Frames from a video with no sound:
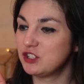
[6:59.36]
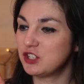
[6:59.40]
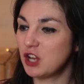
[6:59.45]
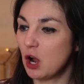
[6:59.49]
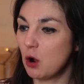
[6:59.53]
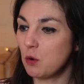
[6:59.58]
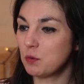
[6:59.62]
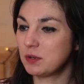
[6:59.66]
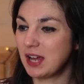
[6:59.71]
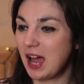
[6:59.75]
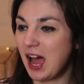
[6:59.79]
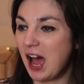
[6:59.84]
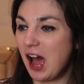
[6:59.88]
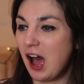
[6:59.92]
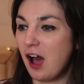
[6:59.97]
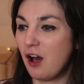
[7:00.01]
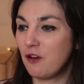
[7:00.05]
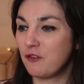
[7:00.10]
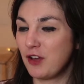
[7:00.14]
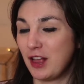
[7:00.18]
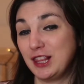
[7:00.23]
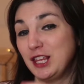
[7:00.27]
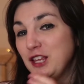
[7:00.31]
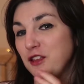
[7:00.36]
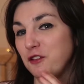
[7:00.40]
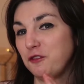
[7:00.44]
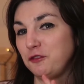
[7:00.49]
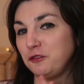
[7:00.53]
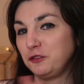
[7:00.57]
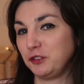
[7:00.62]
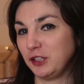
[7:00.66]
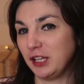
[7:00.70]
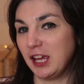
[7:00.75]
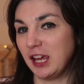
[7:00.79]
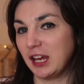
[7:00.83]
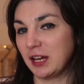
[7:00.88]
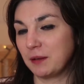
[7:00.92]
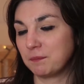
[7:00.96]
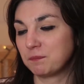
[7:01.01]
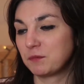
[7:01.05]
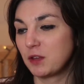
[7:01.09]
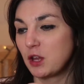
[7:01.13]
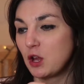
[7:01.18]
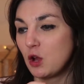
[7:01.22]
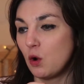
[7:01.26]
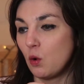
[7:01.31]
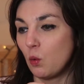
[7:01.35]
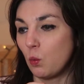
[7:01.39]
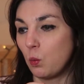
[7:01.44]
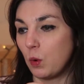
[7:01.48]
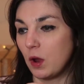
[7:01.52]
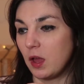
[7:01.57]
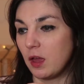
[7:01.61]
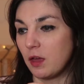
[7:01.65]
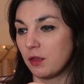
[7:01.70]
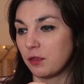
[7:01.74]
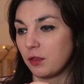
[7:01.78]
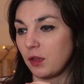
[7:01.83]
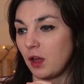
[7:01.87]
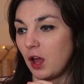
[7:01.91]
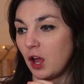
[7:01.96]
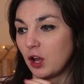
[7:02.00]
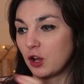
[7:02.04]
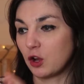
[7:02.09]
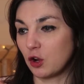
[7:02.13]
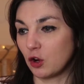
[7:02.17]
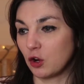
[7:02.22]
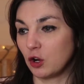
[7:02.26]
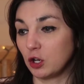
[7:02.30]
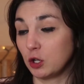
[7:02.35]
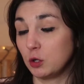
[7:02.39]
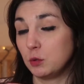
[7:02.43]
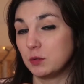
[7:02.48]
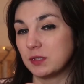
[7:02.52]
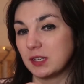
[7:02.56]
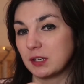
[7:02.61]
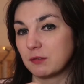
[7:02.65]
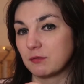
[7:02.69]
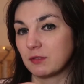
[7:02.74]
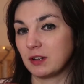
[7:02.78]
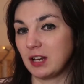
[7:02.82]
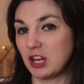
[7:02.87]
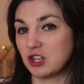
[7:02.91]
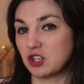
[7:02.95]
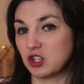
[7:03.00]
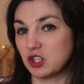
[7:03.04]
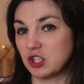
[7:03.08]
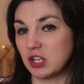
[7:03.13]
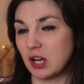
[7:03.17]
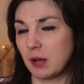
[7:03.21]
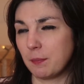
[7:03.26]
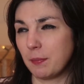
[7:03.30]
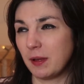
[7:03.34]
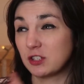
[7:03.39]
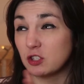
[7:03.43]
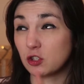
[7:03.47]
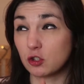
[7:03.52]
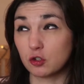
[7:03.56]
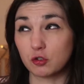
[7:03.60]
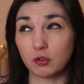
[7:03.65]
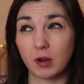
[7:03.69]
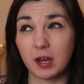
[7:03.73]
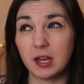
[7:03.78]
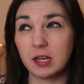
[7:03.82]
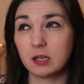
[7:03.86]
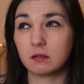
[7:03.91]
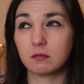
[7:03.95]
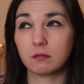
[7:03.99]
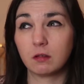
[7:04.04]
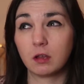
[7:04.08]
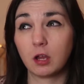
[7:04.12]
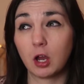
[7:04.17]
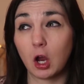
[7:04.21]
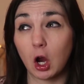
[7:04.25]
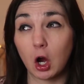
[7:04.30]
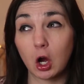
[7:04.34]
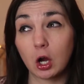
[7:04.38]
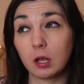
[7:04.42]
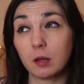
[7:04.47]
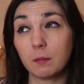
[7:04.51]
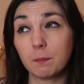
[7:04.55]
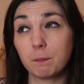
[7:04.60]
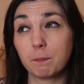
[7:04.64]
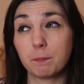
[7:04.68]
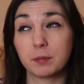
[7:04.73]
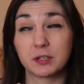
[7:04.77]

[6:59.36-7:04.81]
don't have a little fling with a girl who's in a relationship. A straight girl,